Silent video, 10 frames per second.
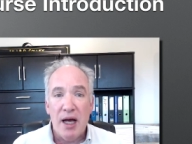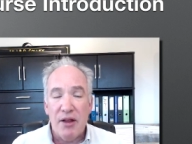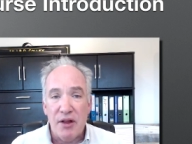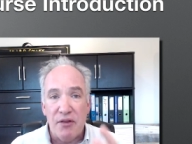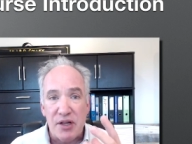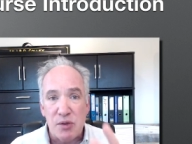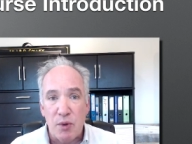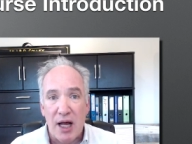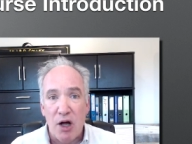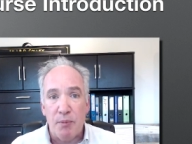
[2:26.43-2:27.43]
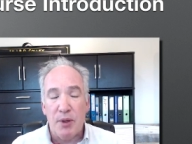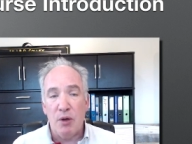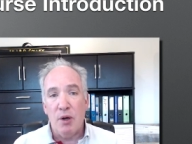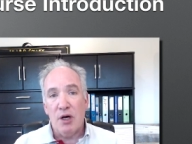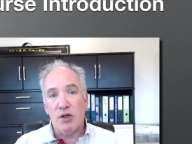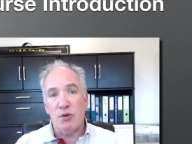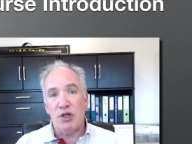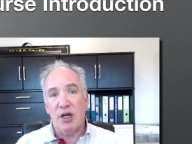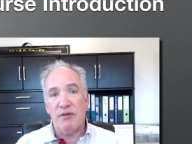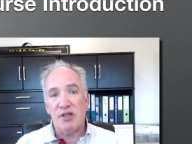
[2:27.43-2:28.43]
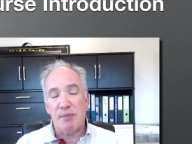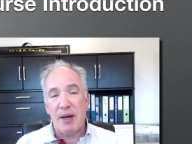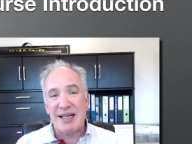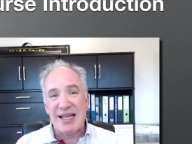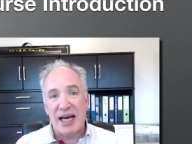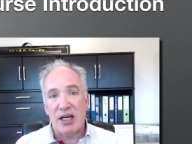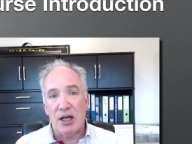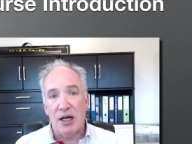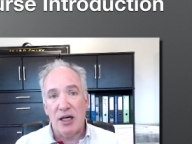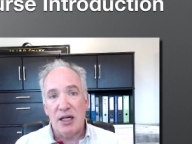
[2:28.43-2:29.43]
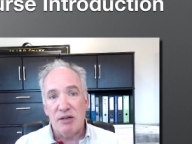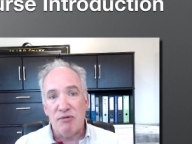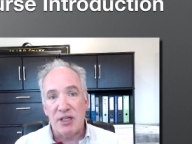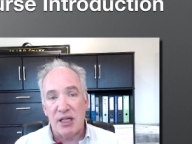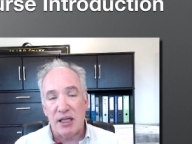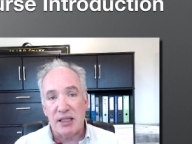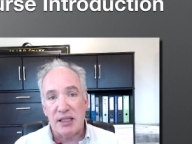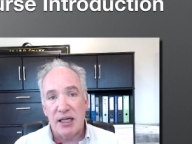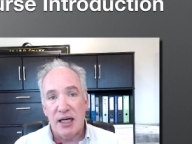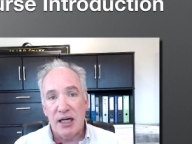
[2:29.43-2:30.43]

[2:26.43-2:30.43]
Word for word: that this will help you to achieve spectacular results.